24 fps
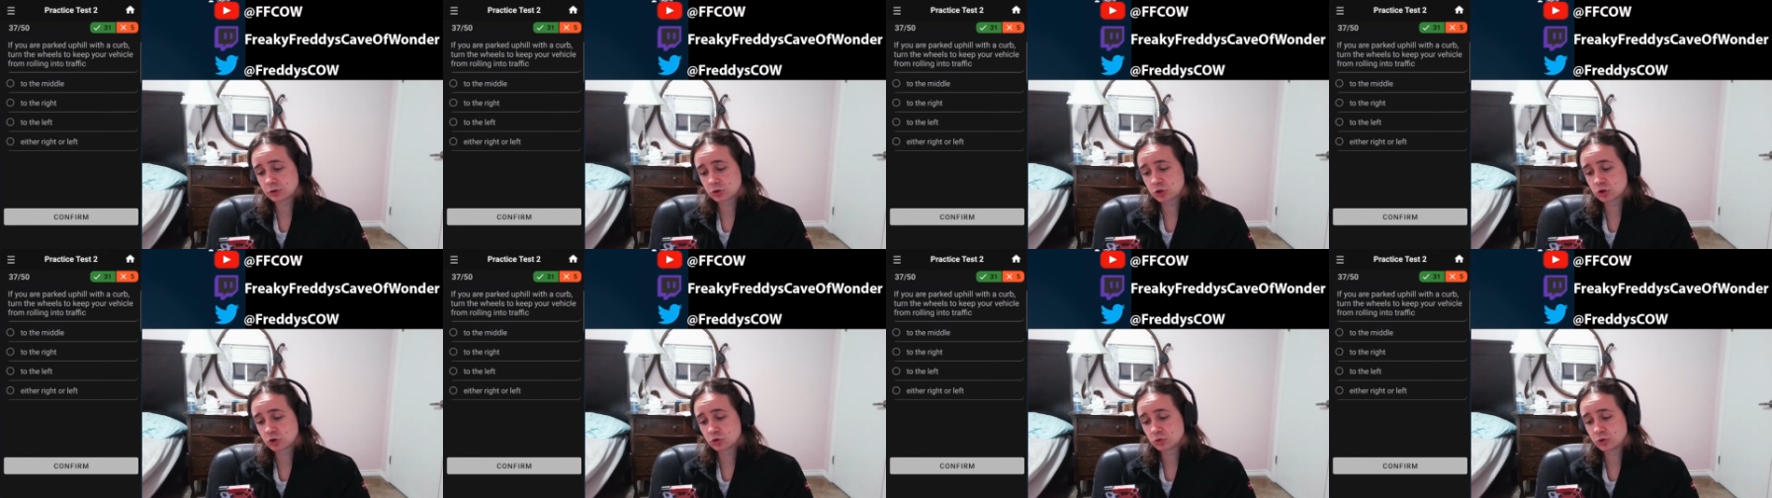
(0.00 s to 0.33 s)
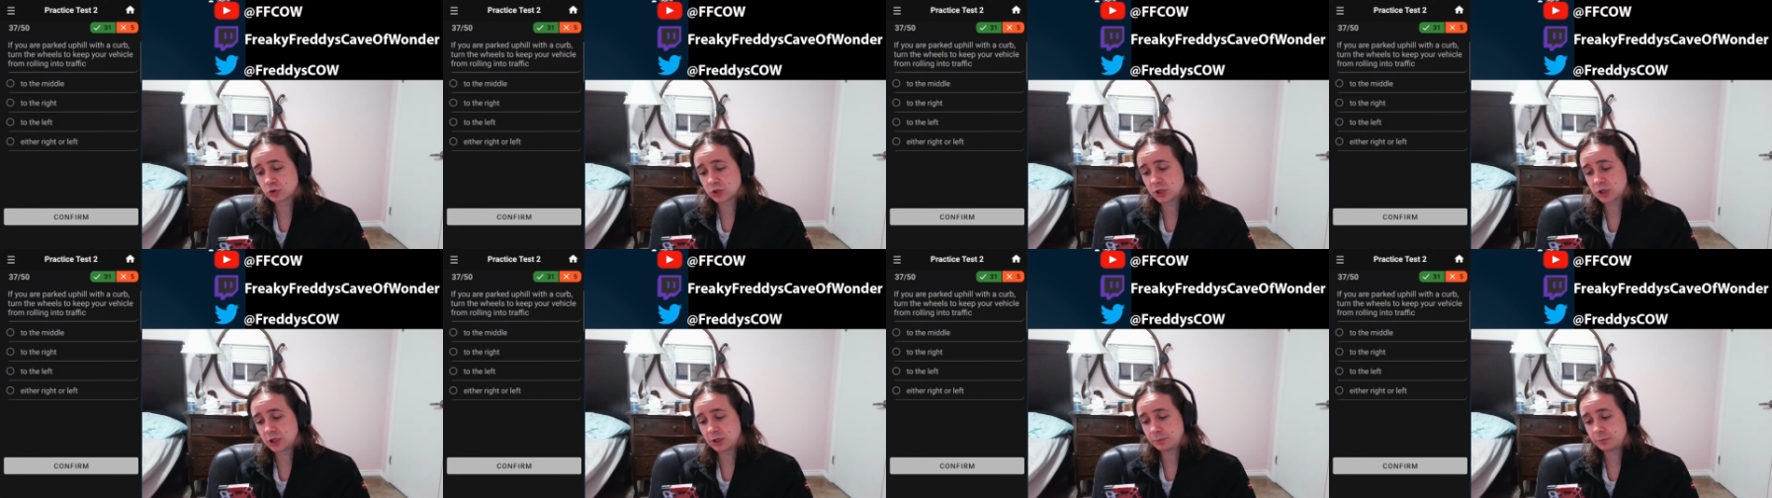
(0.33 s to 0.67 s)
to
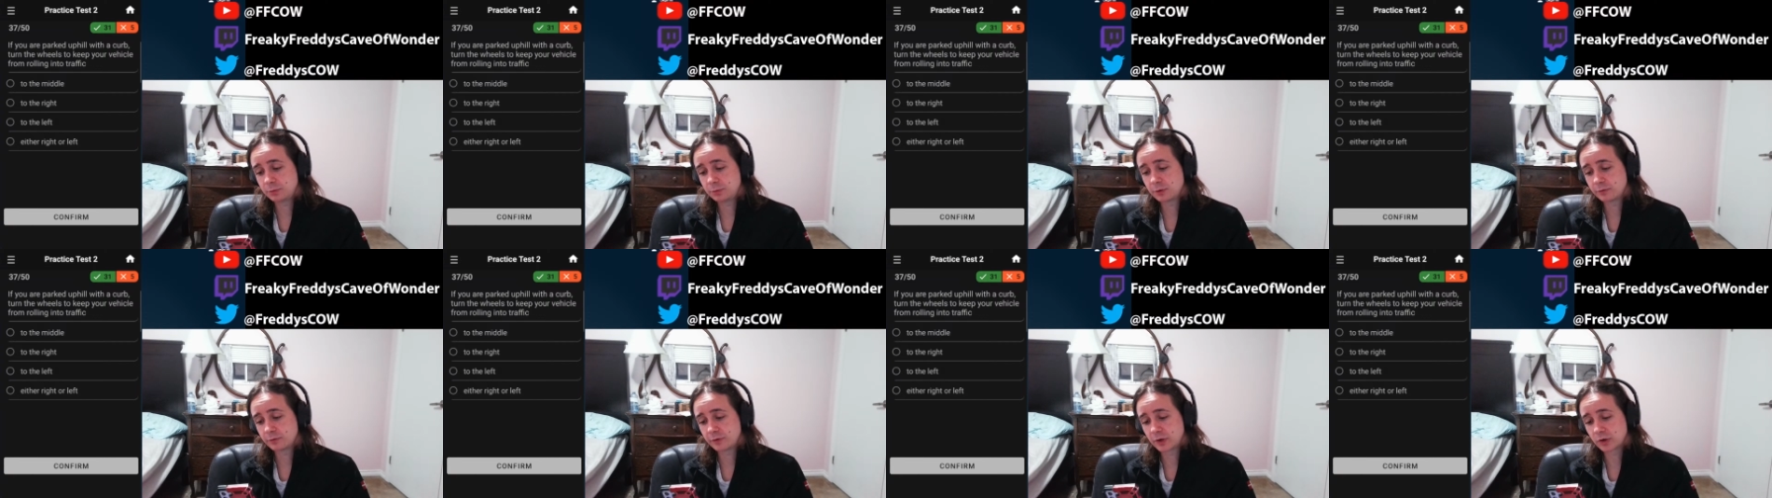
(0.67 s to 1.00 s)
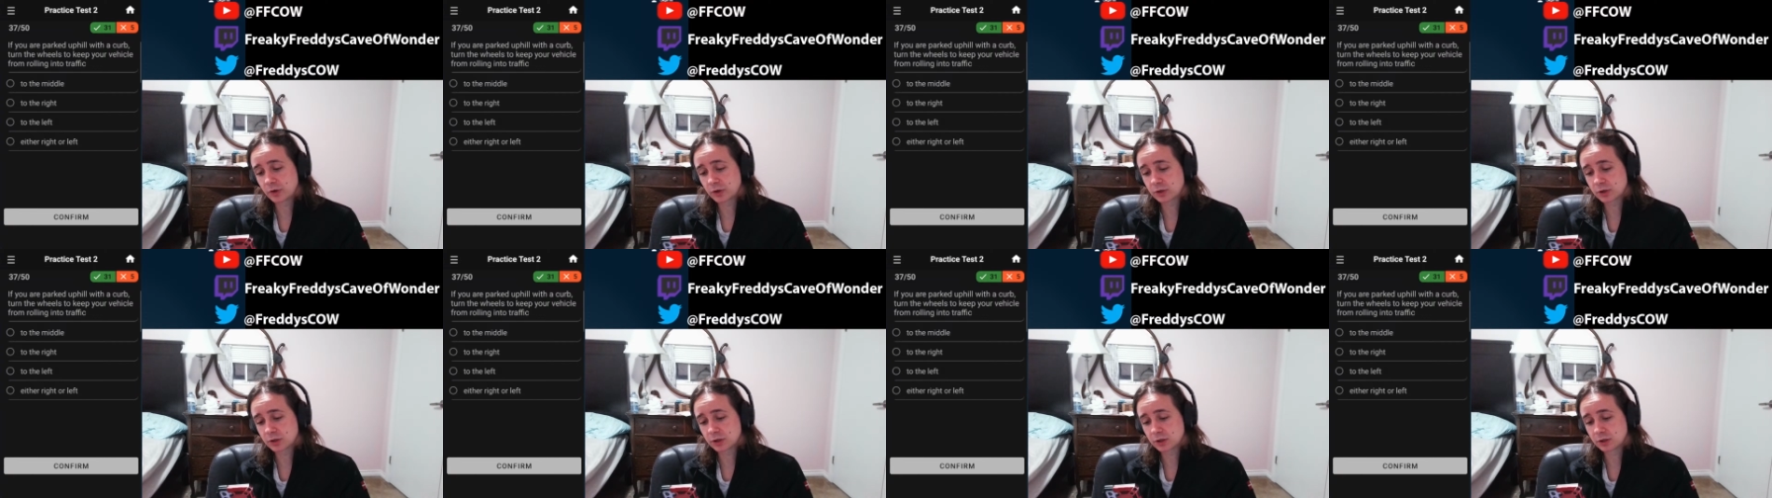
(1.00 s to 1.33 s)
keep your
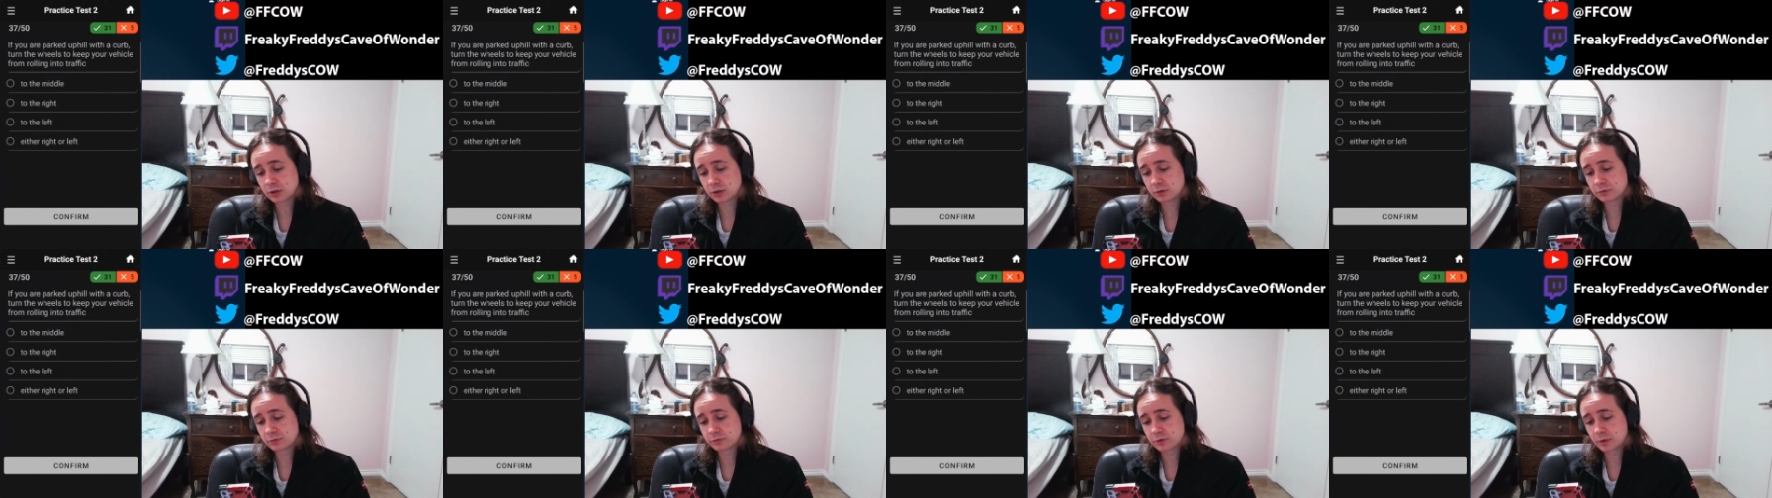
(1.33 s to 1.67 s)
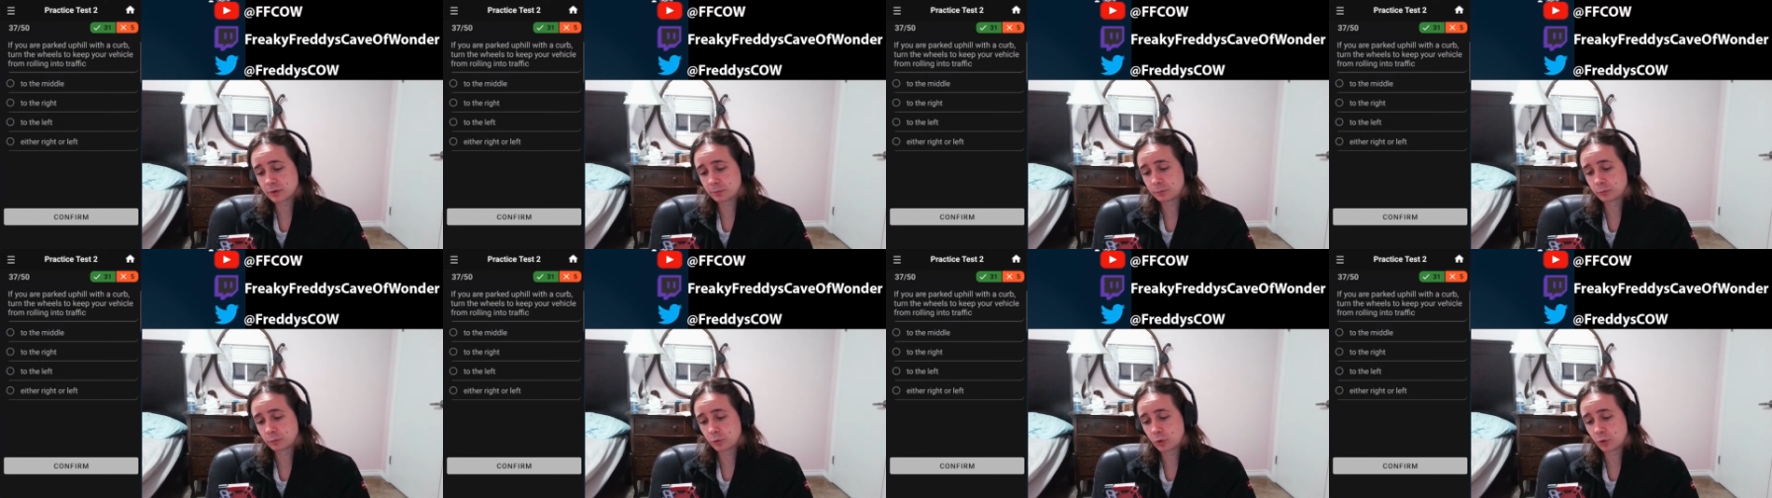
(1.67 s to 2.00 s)
vehicle
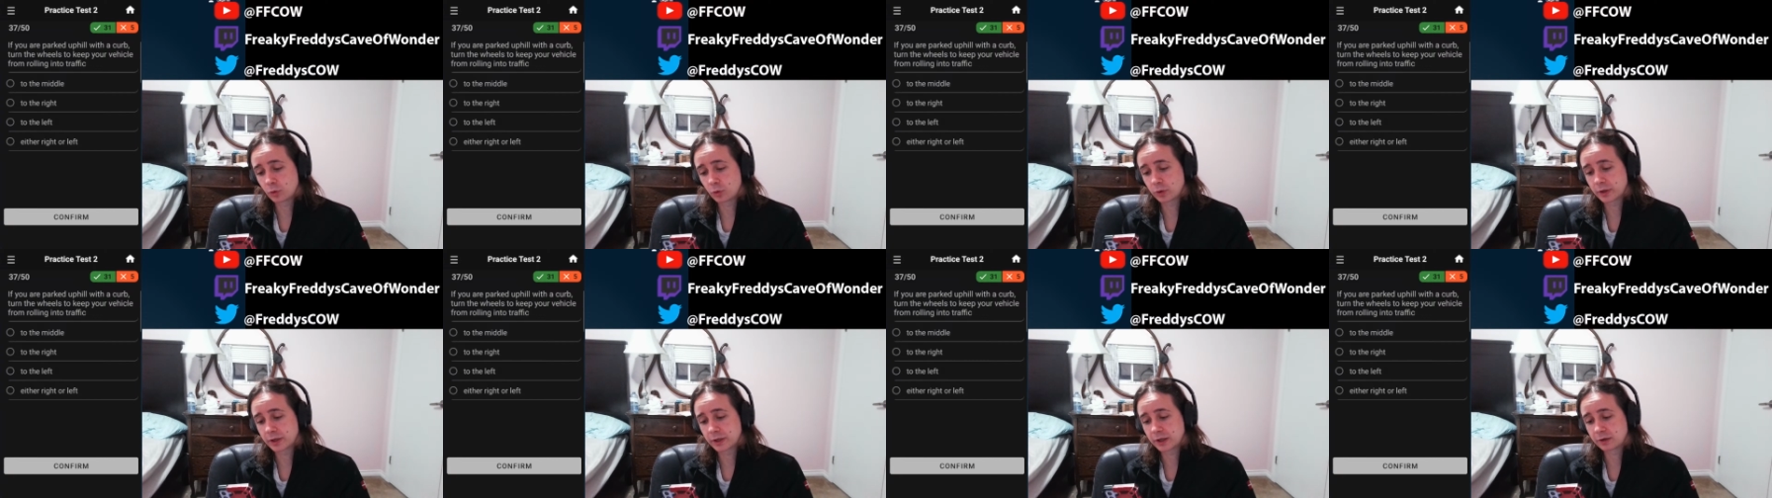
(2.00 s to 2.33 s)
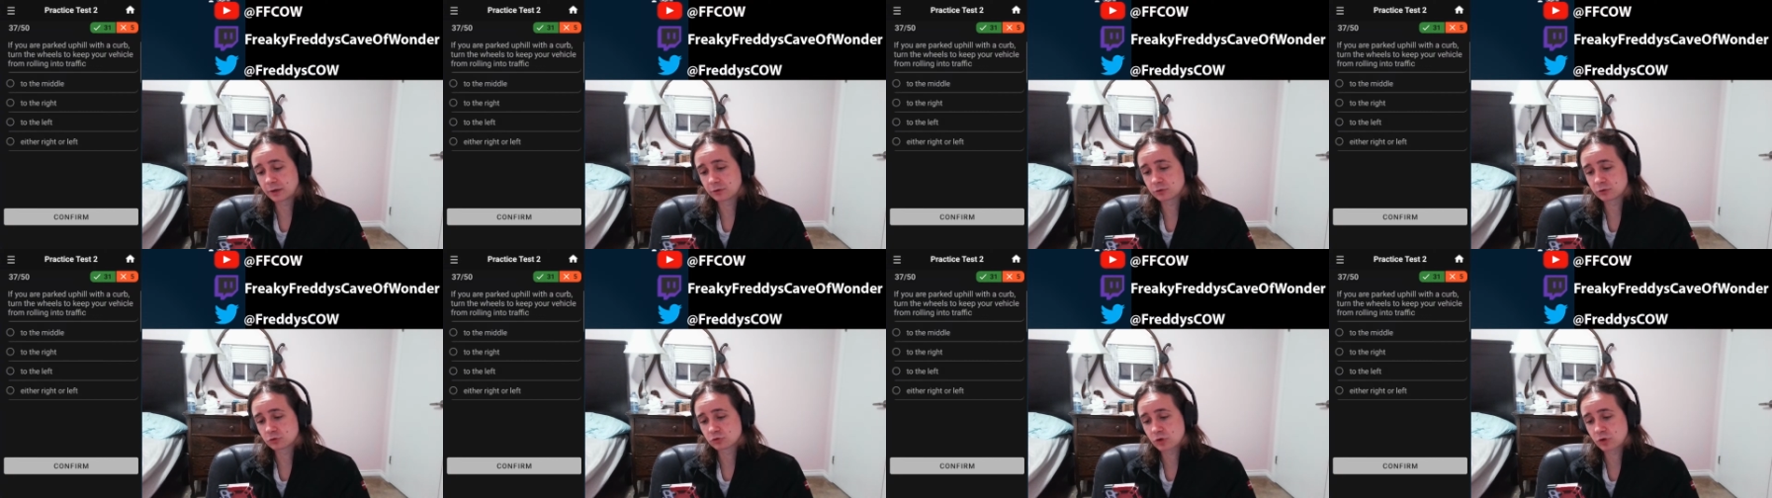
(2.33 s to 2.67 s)
from rolling
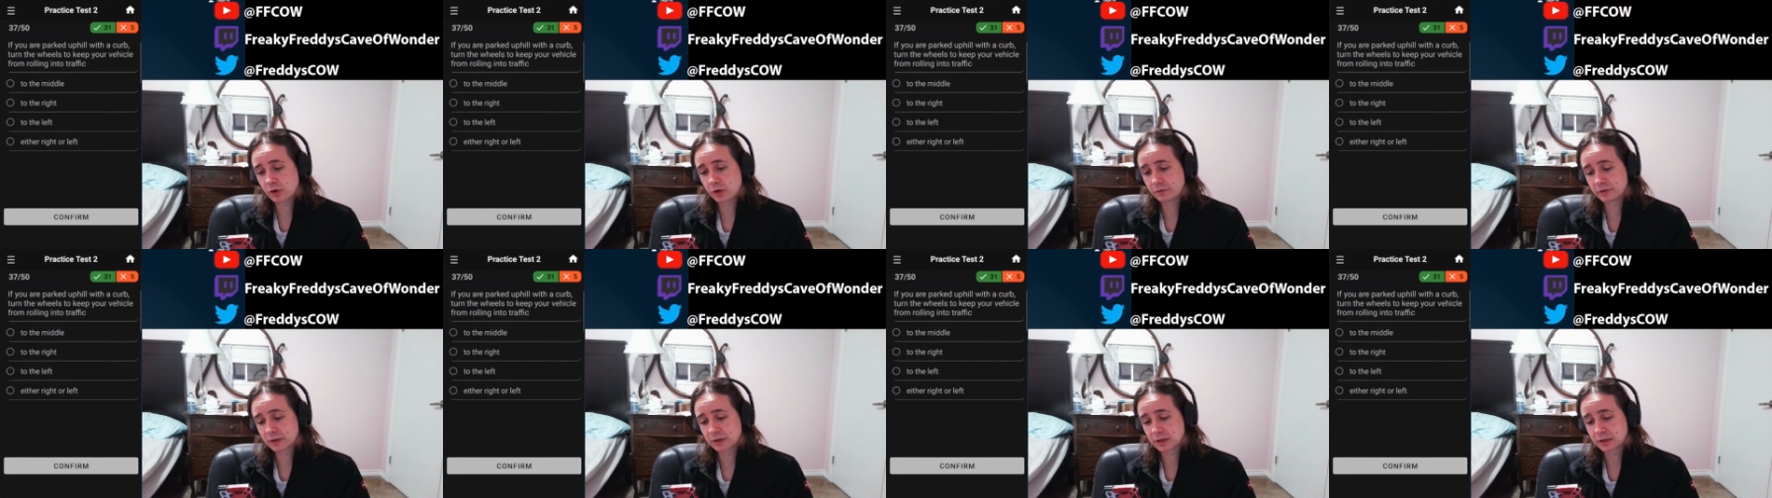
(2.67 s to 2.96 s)
into traffic.